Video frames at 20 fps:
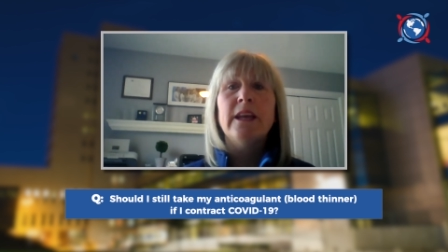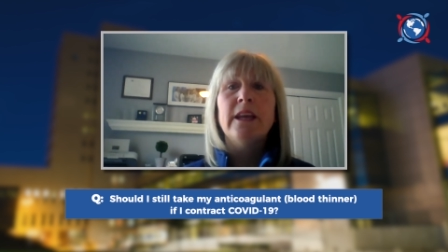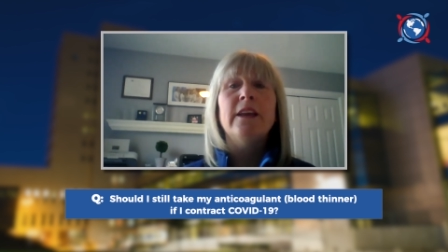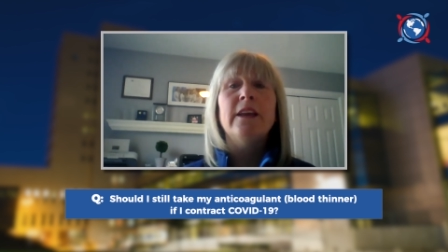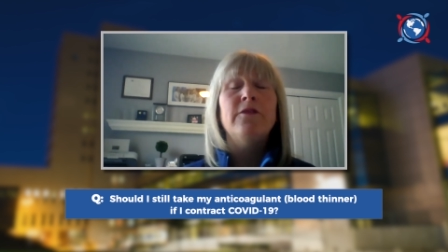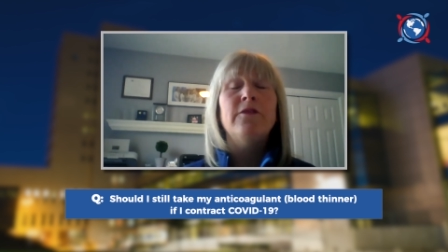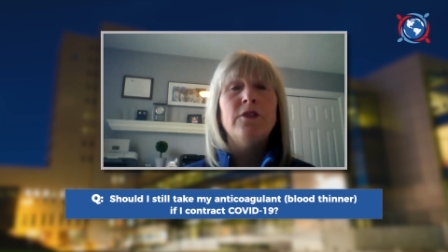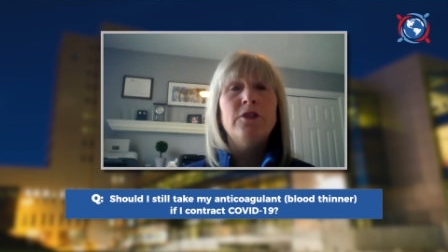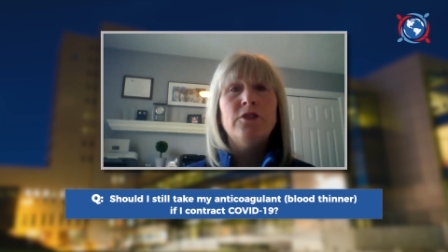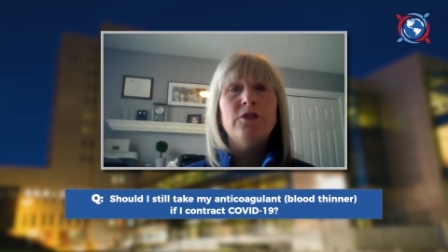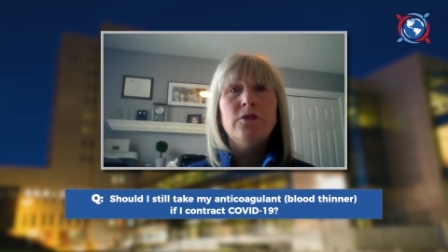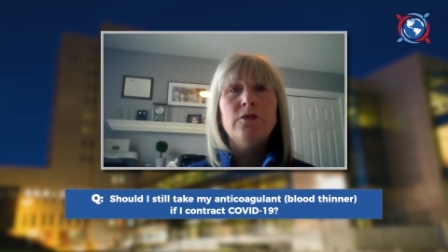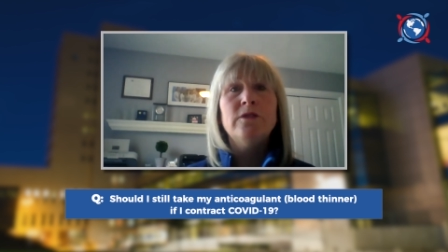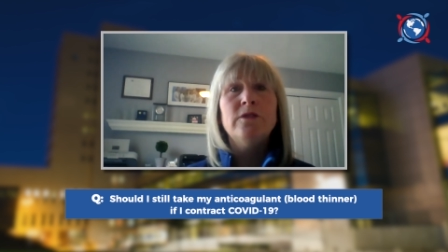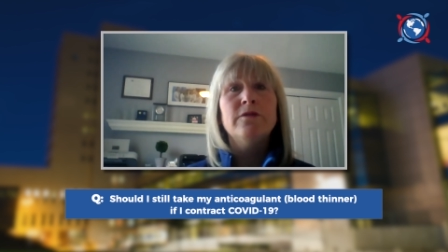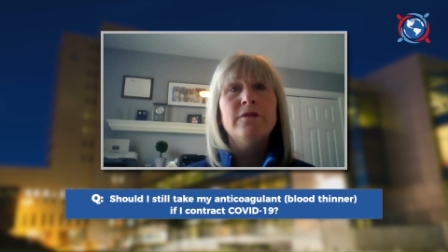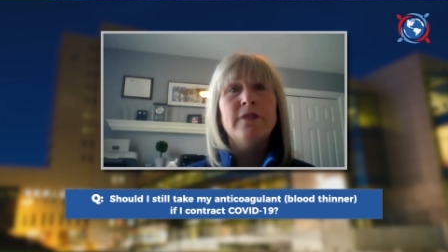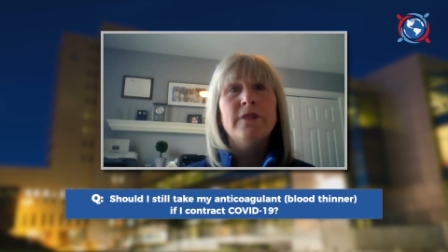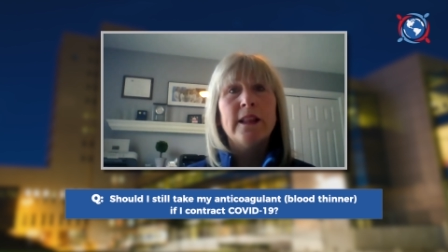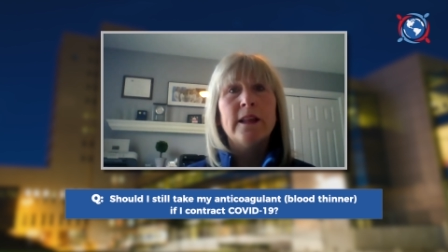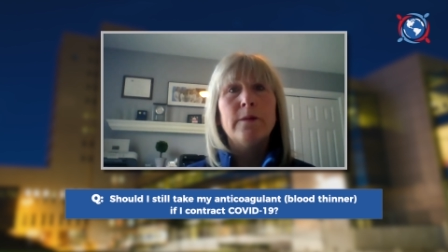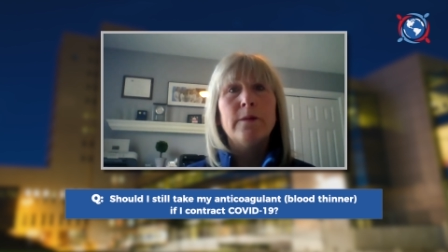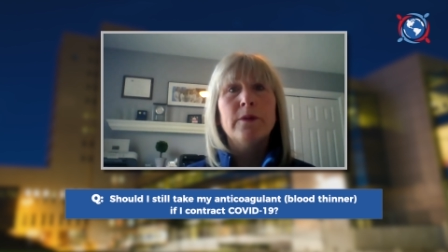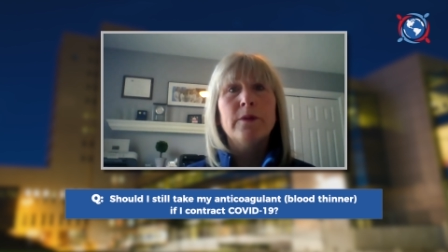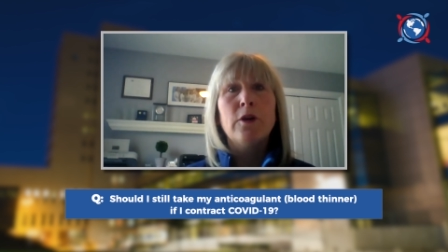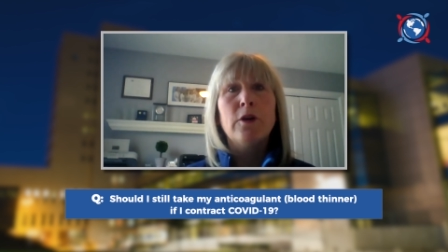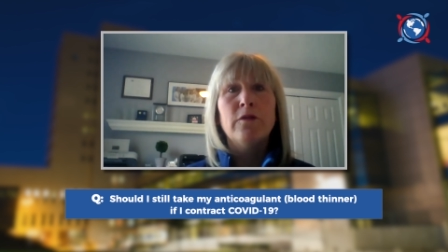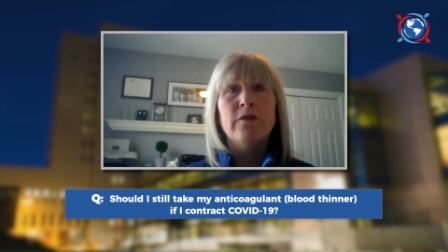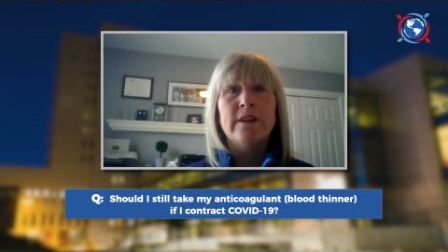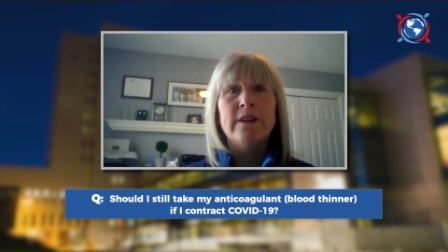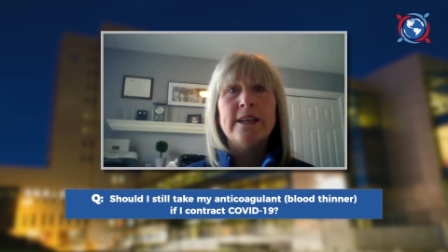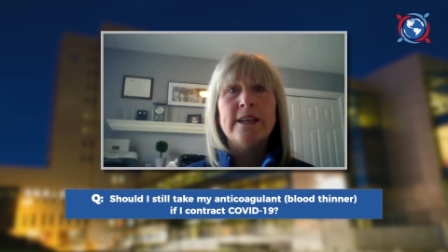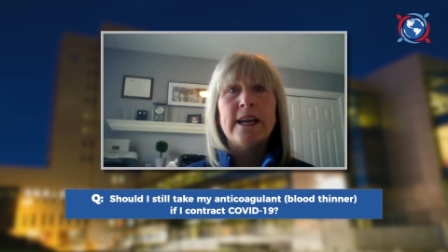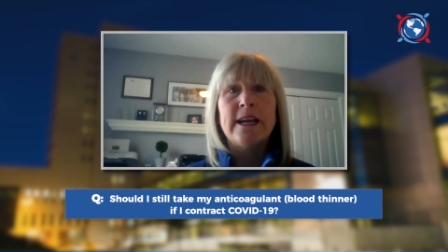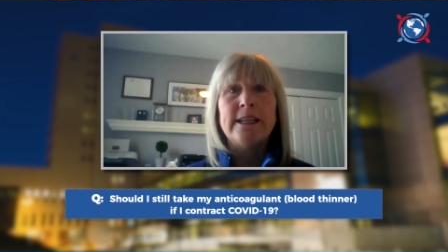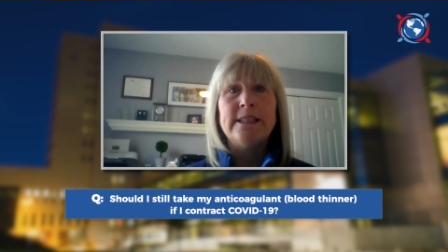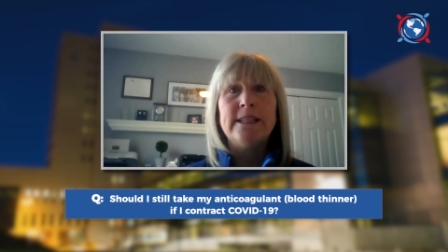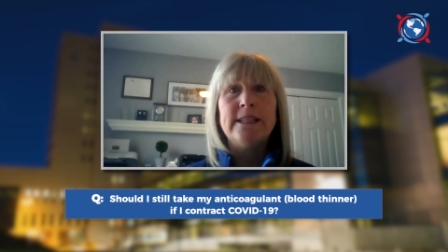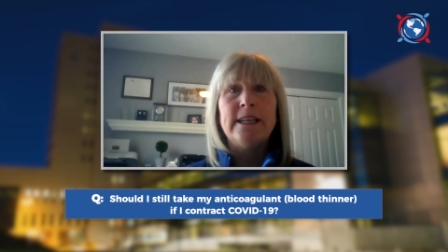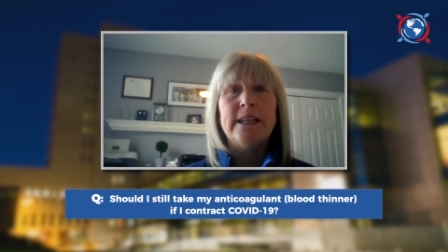if you do develop COVID
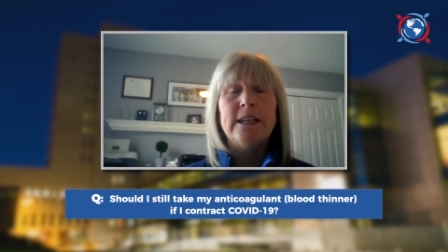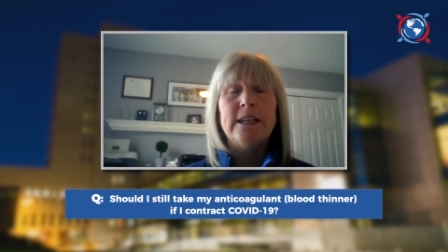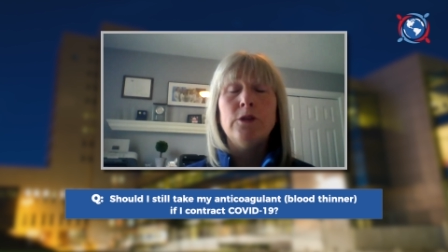19,